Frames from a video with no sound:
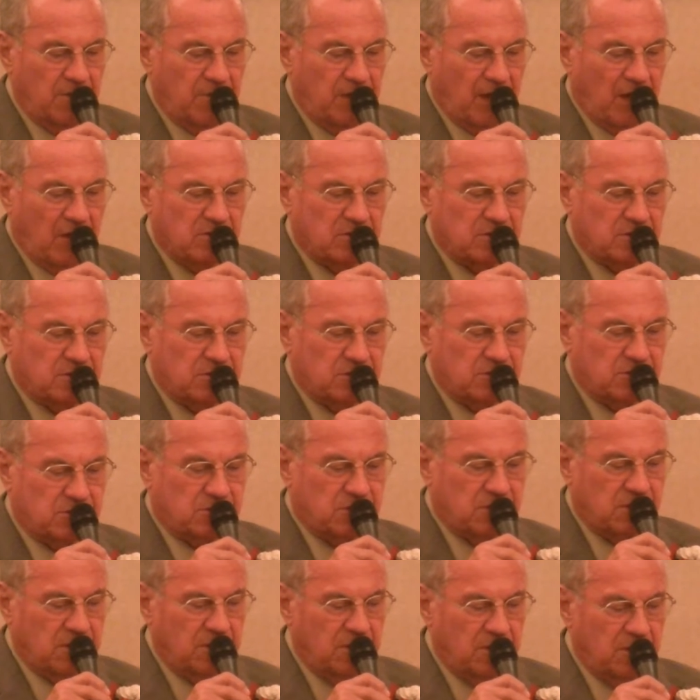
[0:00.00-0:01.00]

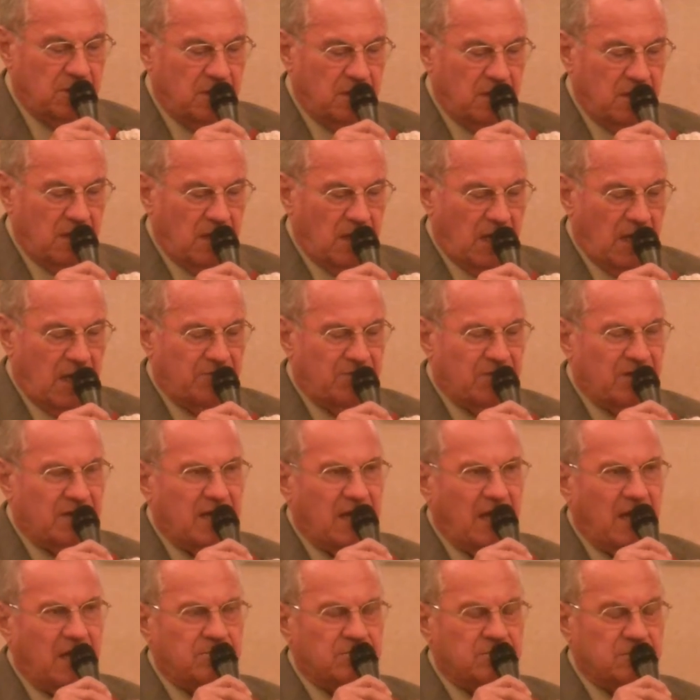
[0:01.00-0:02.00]
Thousands, even
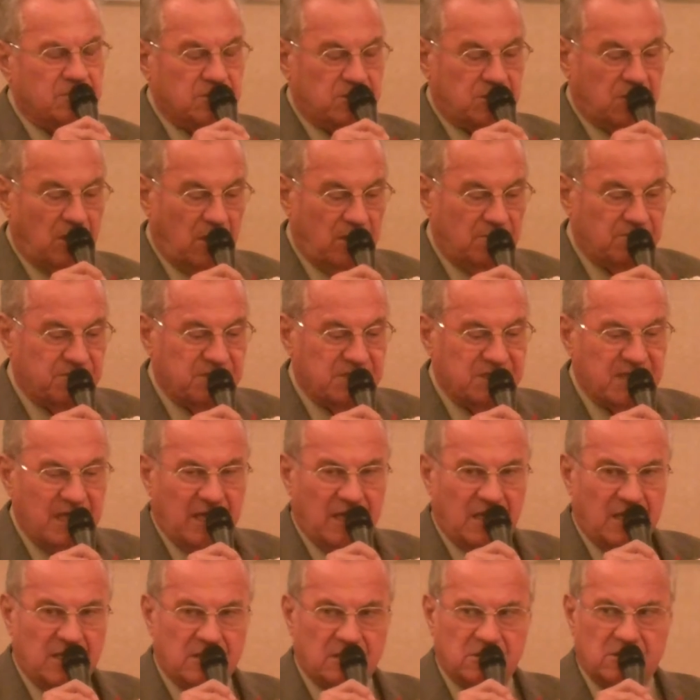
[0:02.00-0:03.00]
names of
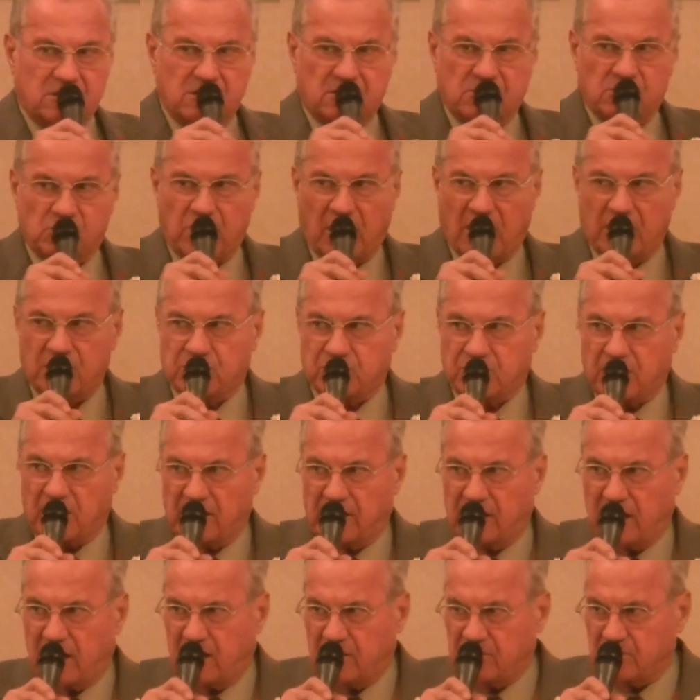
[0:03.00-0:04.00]
cities, changed
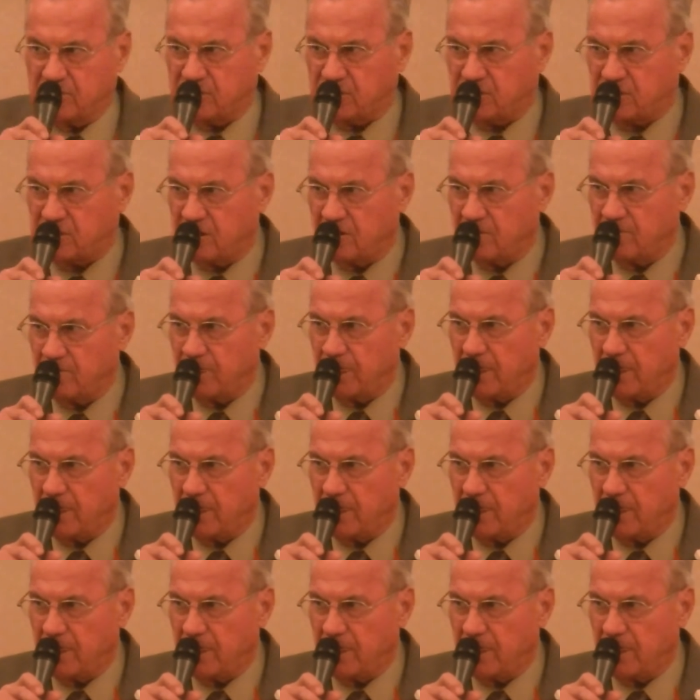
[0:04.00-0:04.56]
their names.